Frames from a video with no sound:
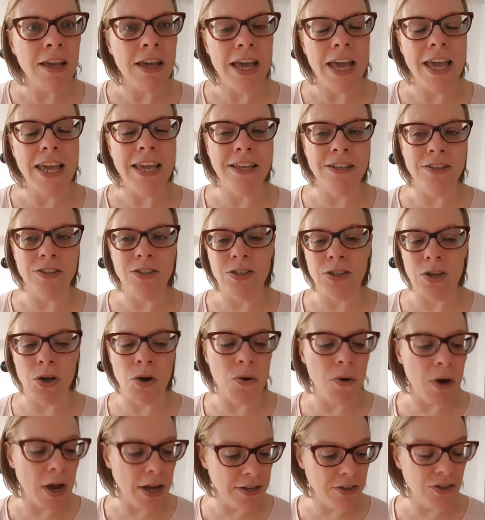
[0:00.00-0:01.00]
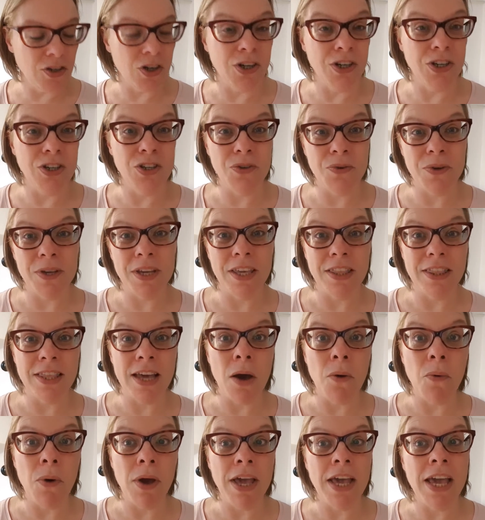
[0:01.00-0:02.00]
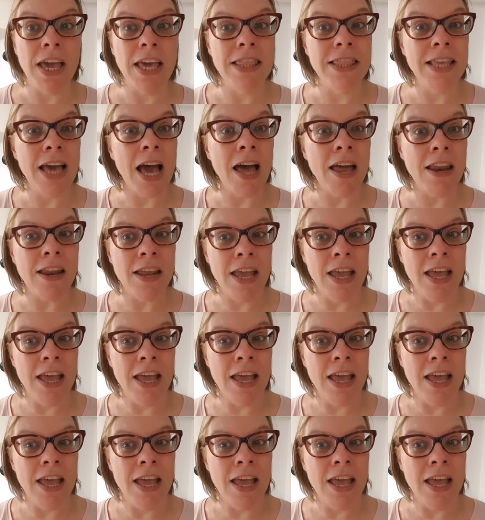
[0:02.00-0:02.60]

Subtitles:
And so I started doing it that way. And that